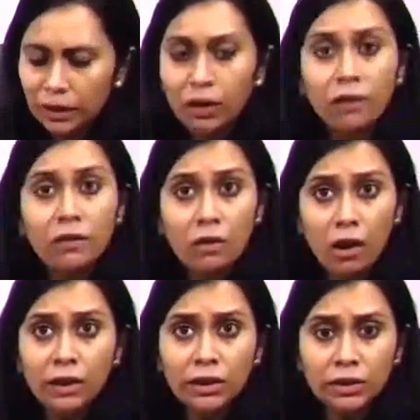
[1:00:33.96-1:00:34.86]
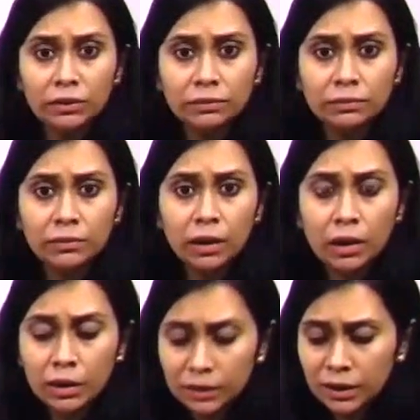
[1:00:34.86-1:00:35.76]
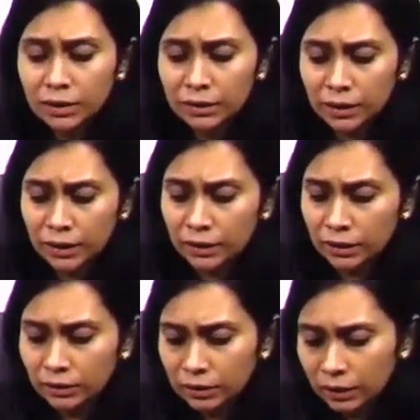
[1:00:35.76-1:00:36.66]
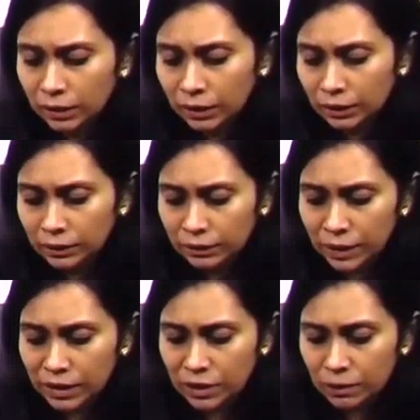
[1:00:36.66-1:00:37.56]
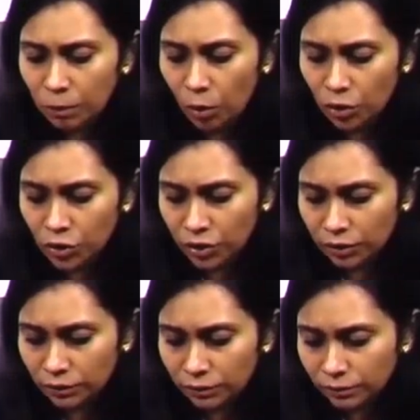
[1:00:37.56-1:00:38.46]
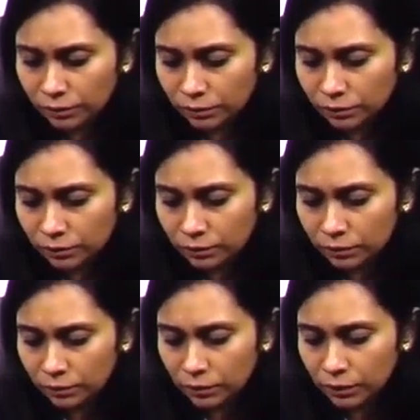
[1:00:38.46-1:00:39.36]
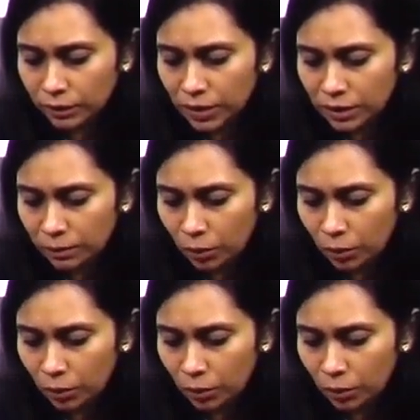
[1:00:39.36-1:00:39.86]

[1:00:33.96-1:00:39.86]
of oxygen. See this cylinder. This portion, this